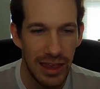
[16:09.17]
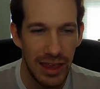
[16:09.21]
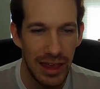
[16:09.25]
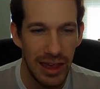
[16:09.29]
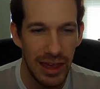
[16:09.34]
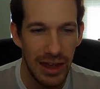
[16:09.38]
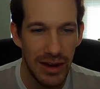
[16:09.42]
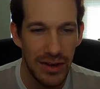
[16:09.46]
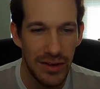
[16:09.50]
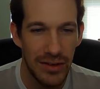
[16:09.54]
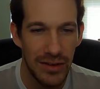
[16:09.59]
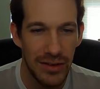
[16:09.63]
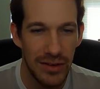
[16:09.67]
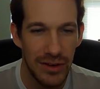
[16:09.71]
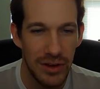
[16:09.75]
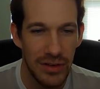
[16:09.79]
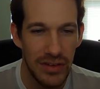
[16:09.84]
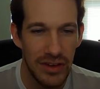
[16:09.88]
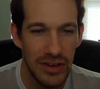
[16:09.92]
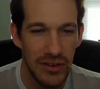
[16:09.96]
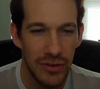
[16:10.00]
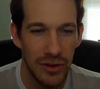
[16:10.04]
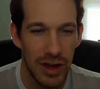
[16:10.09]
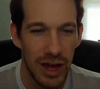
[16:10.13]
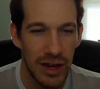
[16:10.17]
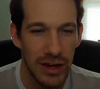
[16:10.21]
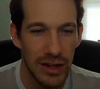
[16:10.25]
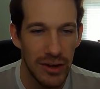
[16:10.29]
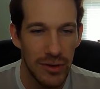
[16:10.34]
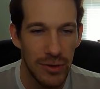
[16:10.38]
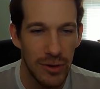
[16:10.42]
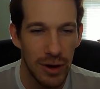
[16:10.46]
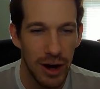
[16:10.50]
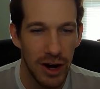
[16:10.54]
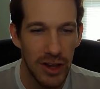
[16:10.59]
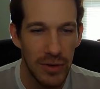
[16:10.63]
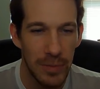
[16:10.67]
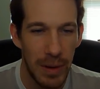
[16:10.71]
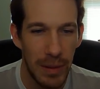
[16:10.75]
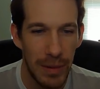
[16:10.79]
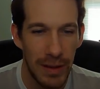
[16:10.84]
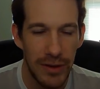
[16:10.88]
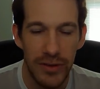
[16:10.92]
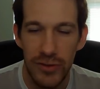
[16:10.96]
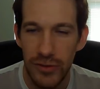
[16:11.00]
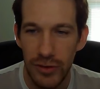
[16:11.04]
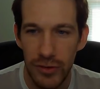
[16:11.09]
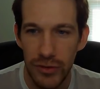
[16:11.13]
and using Draconic Aura is
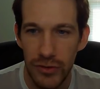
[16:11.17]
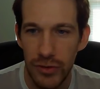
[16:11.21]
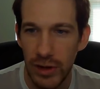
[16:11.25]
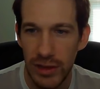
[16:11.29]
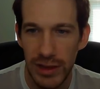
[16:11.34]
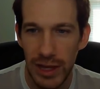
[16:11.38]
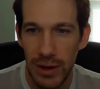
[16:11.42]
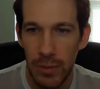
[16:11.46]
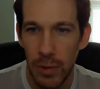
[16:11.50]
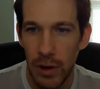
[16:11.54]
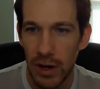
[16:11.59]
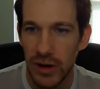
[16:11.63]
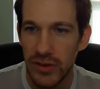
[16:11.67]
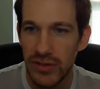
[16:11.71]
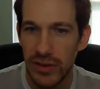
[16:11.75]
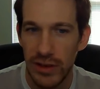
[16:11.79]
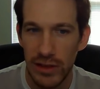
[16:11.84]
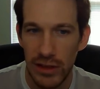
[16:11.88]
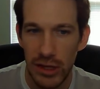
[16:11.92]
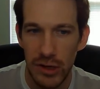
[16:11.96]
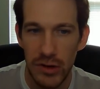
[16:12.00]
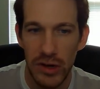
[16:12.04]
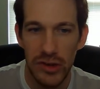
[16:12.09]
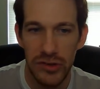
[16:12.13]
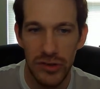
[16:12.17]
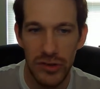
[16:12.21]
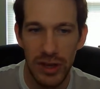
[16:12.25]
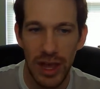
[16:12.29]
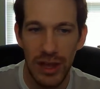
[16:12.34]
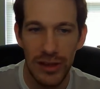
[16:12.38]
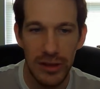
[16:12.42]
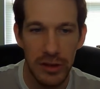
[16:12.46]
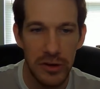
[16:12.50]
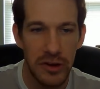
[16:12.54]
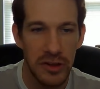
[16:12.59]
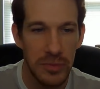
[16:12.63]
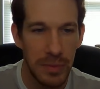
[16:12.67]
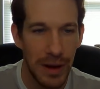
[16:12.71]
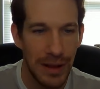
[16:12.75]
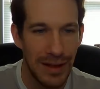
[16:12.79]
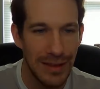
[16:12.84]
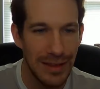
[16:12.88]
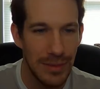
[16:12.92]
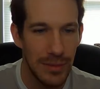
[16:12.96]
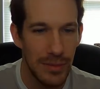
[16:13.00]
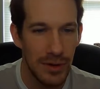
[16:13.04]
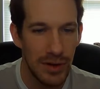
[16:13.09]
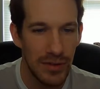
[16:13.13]
probably just strictly worse than Luna. So yeah, Luna's
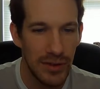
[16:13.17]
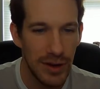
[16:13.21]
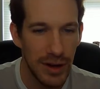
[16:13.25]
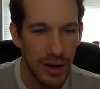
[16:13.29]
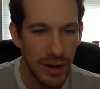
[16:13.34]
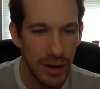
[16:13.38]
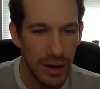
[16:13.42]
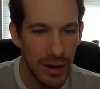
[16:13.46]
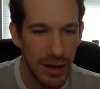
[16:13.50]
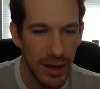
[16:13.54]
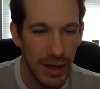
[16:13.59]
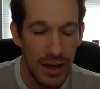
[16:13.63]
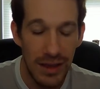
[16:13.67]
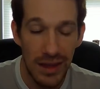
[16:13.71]
probably the move here.